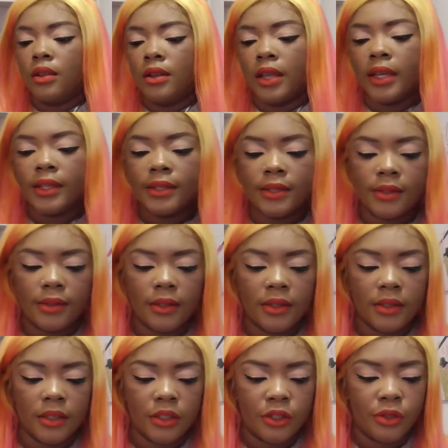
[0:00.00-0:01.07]
Next is
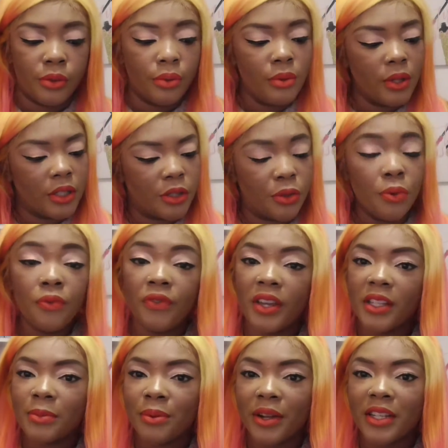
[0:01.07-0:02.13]
a Too
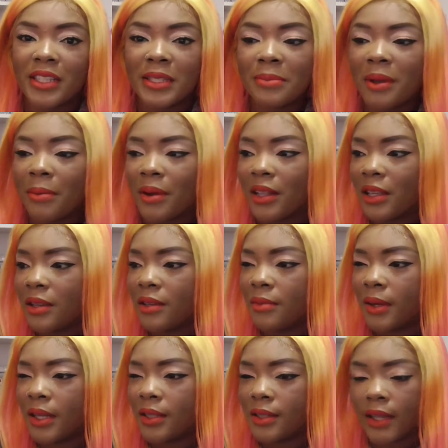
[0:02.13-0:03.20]
Faced product. This is probably
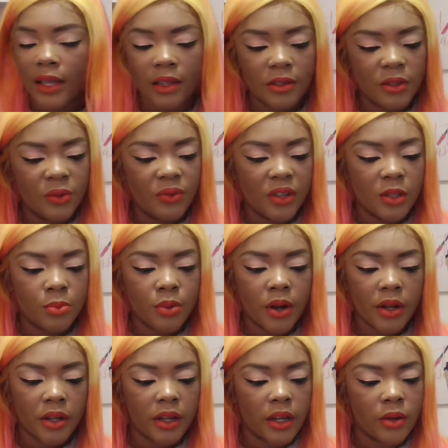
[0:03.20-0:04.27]
my second Too Faced
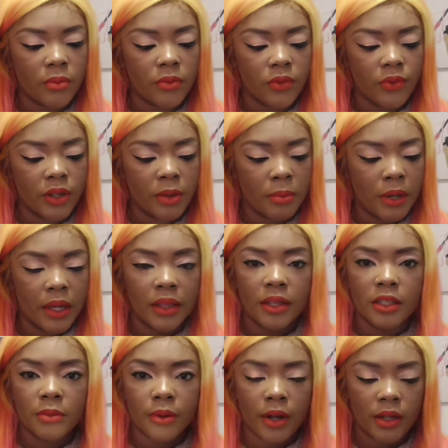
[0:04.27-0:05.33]
product. I don't really buy
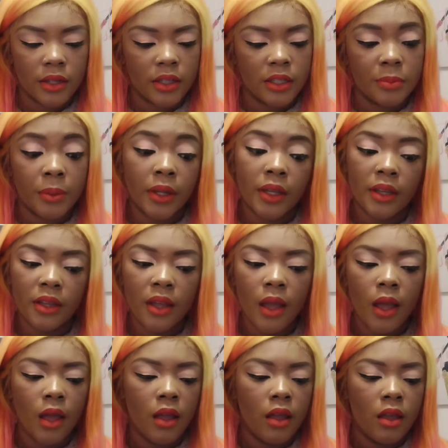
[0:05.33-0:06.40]
these products, but
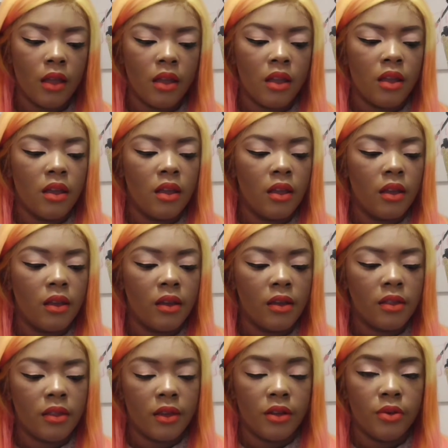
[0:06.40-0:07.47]

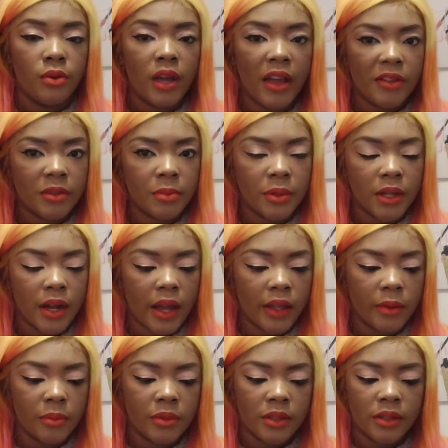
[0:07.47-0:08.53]
they do have some good
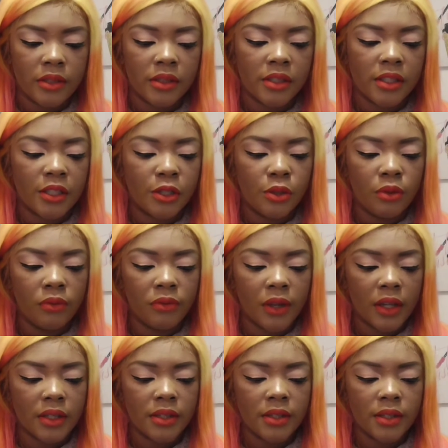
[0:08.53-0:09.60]
items. This is the Too
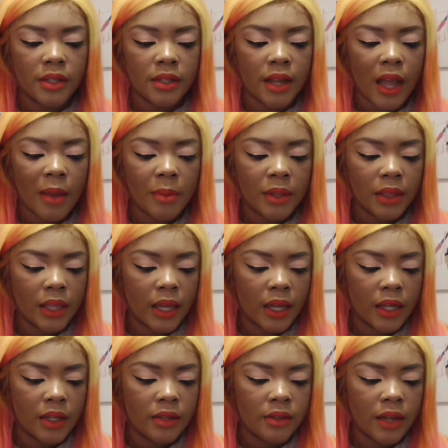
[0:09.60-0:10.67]
Faced Diamond
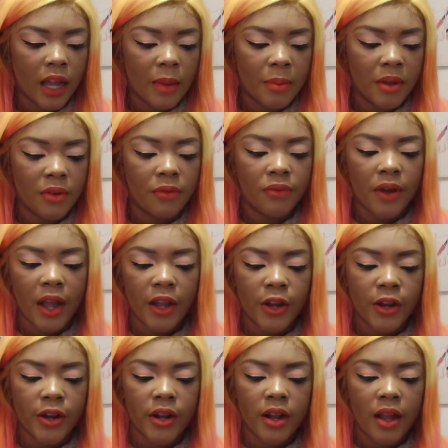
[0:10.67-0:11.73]

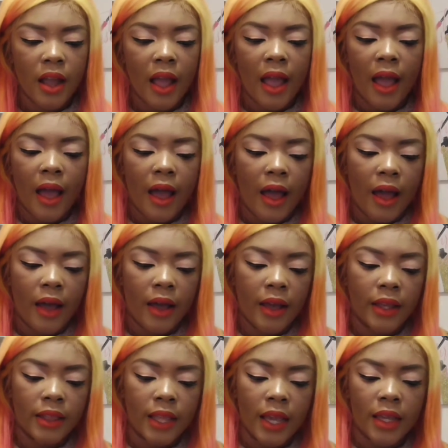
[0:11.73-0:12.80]
Fire
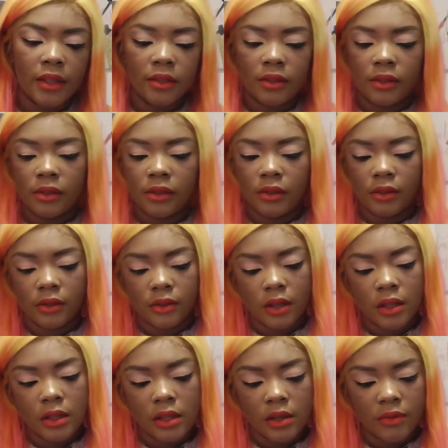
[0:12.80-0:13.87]
Highlight. I
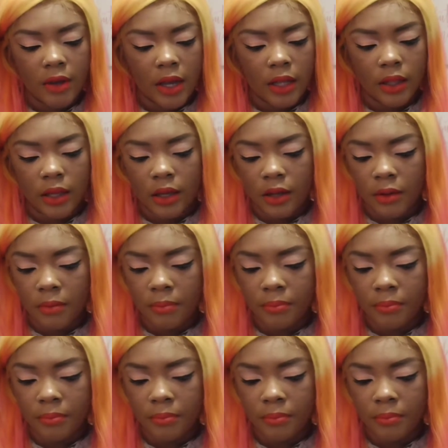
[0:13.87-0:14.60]
love highlight.